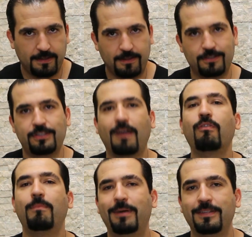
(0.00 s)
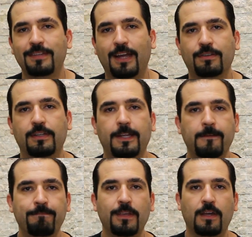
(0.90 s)
there are several buts actually.
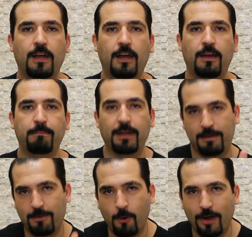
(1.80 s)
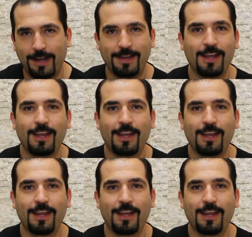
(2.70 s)
But number one,